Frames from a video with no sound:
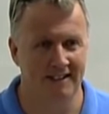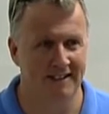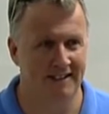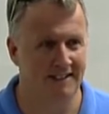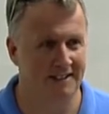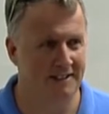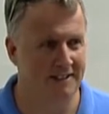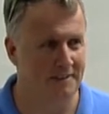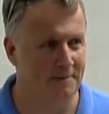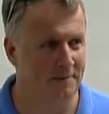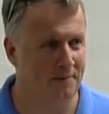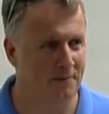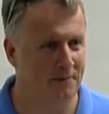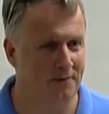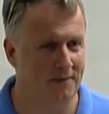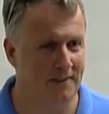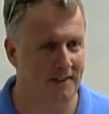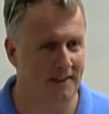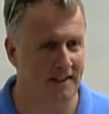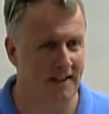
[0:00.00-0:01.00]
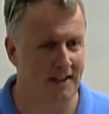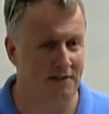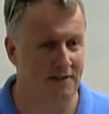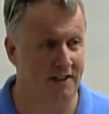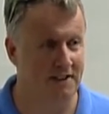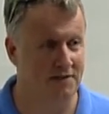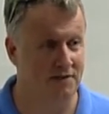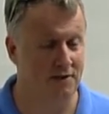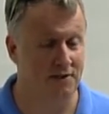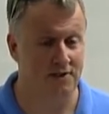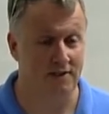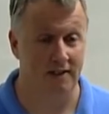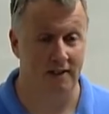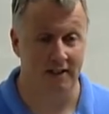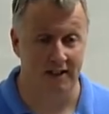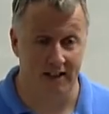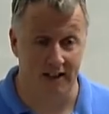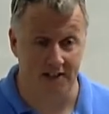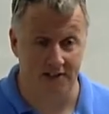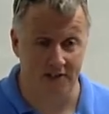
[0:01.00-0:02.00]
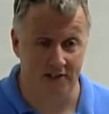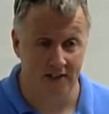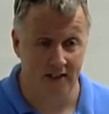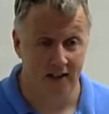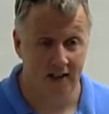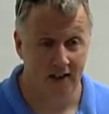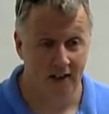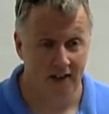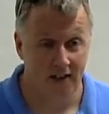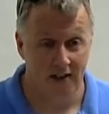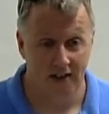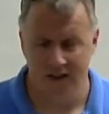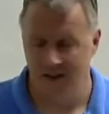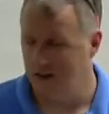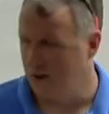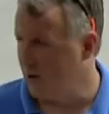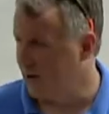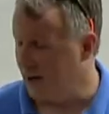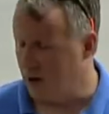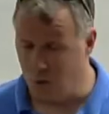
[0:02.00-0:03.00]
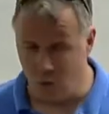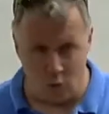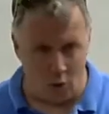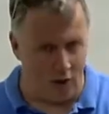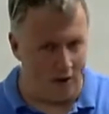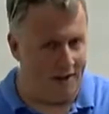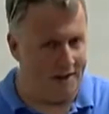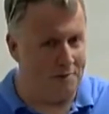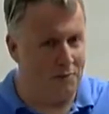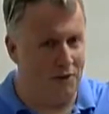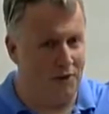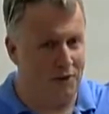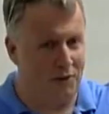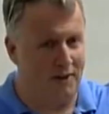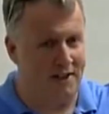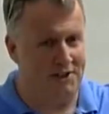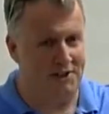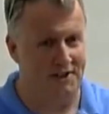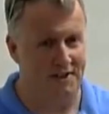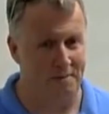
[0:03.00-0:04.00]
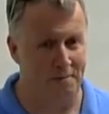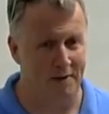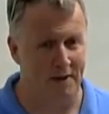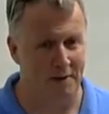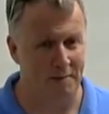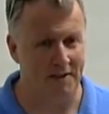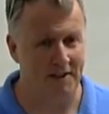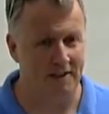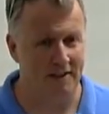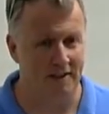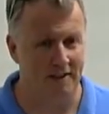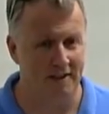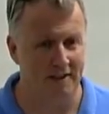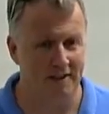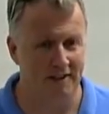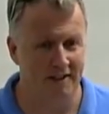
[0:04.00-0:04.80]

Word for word: Um, and vice versa. Yes. One more question. Okay, one more question. It better be good.